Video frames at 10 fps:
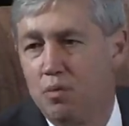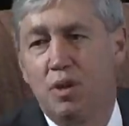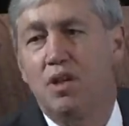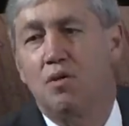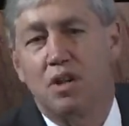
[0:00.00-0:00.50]

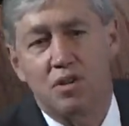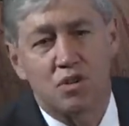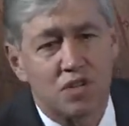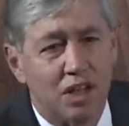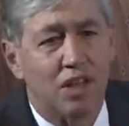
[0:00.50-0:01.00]
We don't
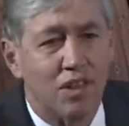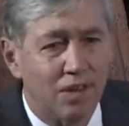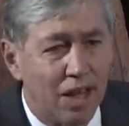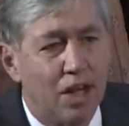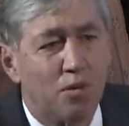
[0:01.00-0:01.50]
understand the
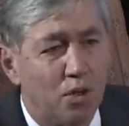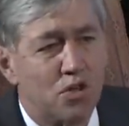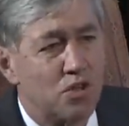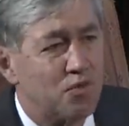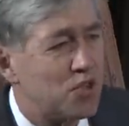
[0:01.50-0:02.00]

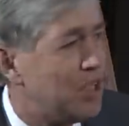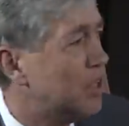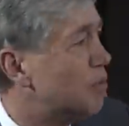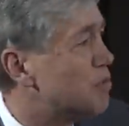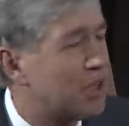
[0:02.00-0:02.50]
language of
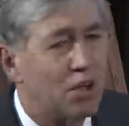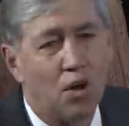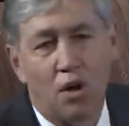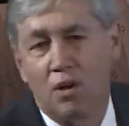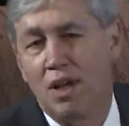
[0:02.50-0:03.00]
genomes at
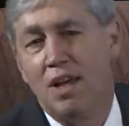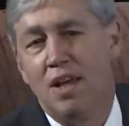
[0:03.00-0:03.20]
all.